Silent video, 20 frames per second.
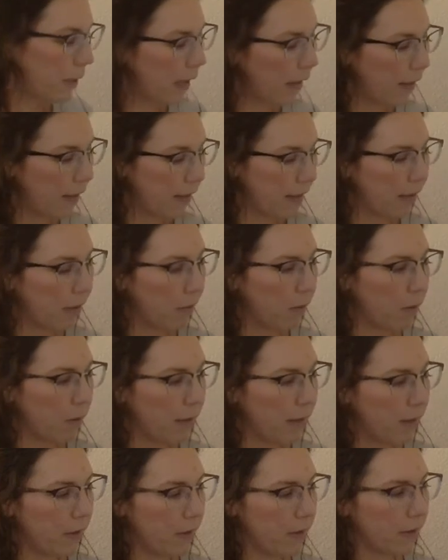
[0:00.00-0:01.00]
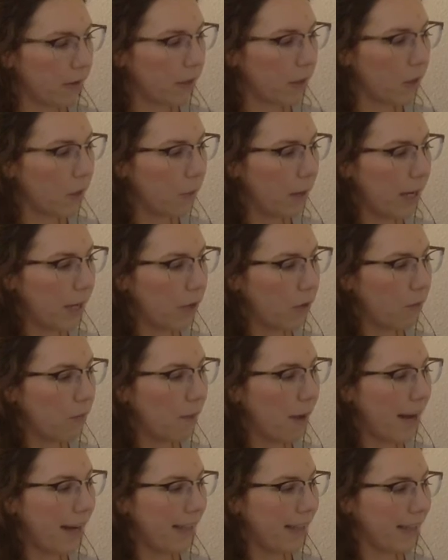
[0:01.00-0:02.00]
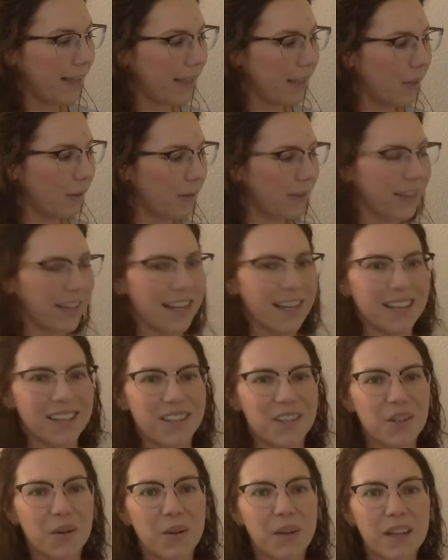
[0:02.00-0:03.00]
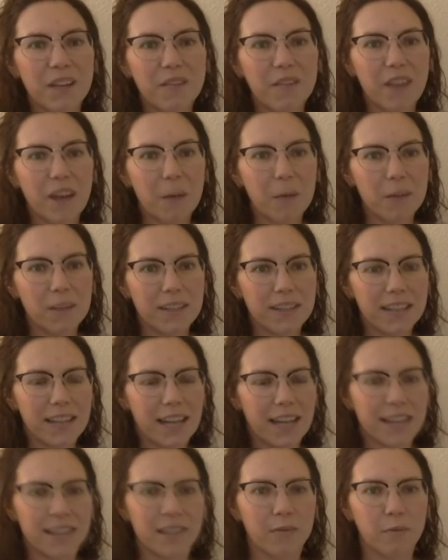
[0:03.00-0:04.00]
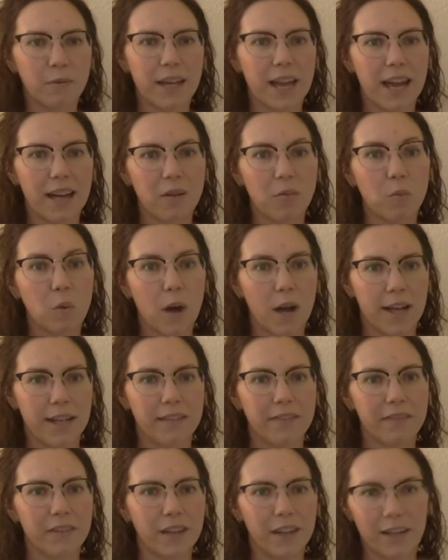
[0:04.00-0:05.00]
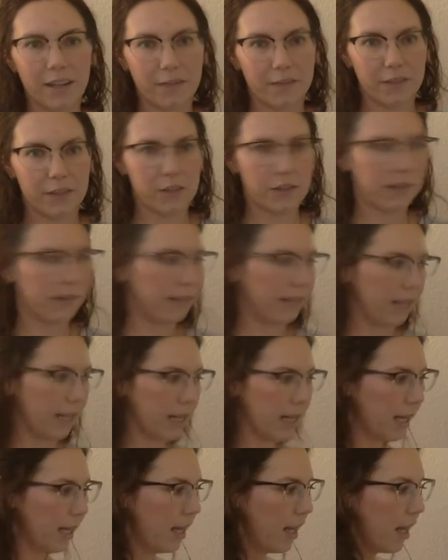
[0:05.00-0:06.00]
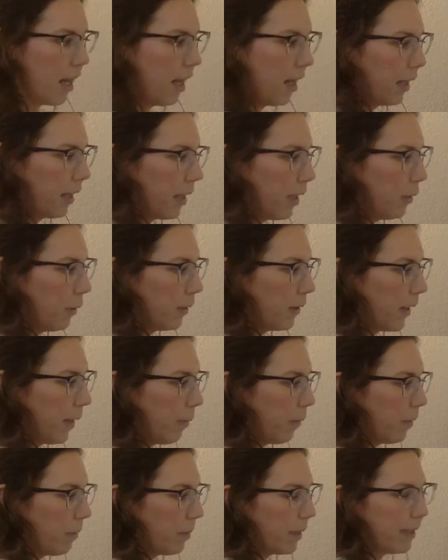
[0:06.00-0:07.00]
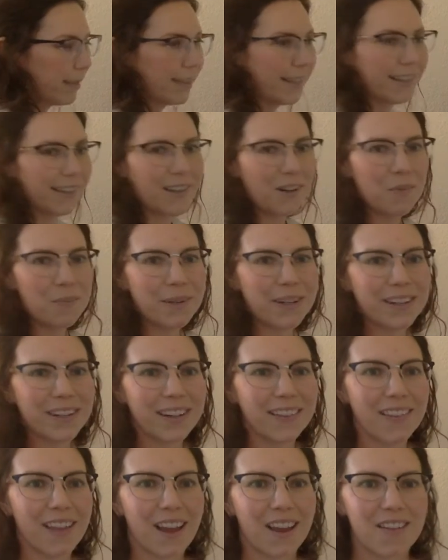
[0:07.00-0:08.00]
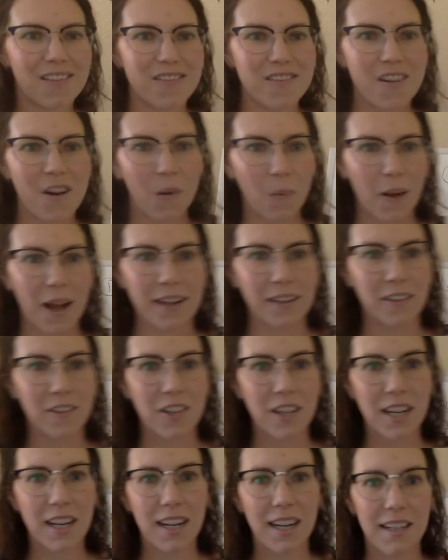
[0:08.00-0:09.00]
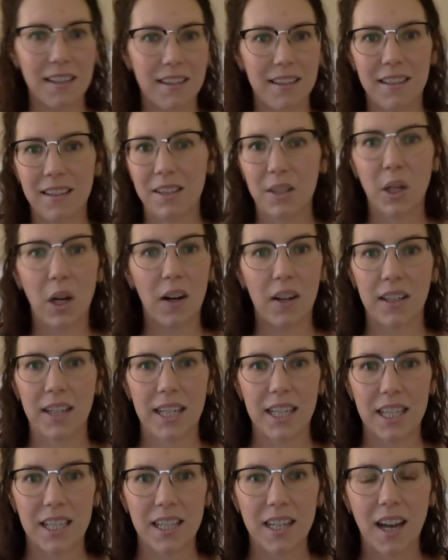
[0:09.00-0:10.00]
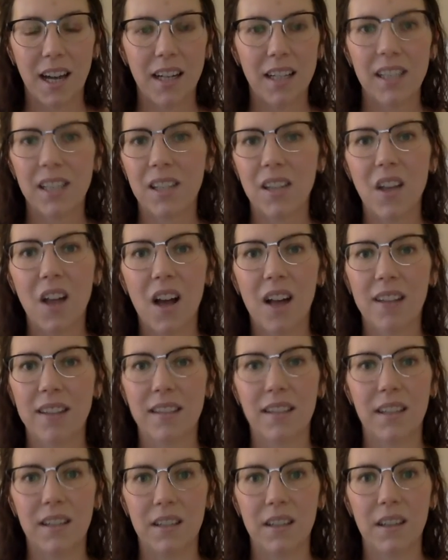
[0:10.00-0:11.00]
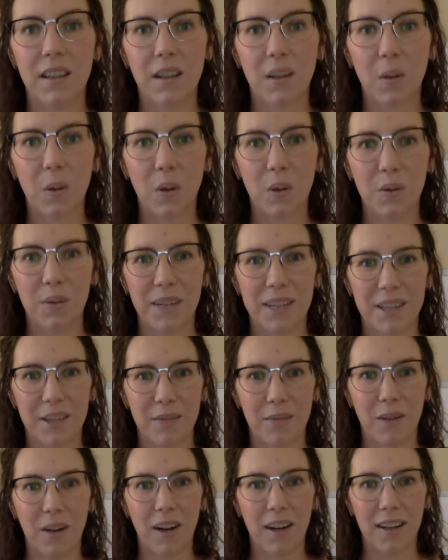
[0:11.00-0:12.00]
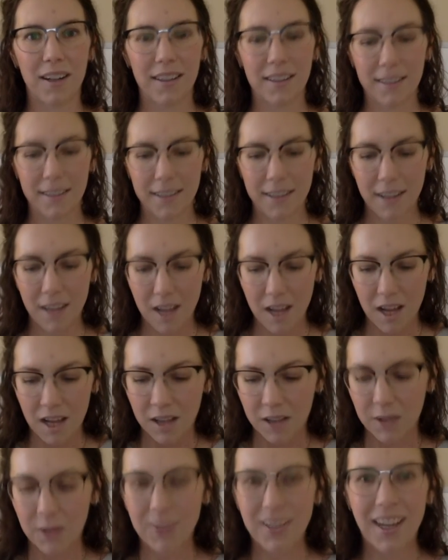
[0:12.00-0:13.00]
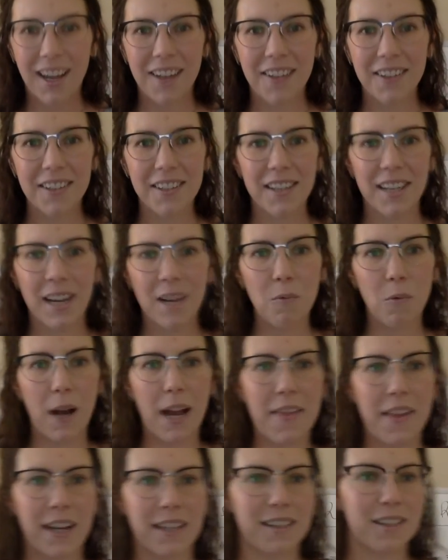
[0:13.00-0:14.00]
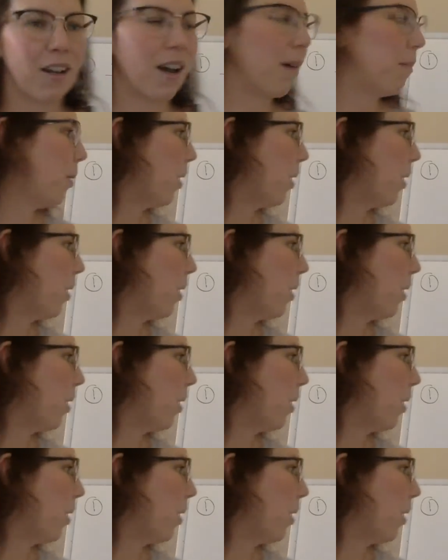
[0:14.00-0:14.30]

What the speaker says: said that Weng is QH minus QC. So if that was the case, if we had a 1 for our efficiency, QC would be 0, meaning that no energy is discarded. None is lost into the cold reservoir. So to understand why that's not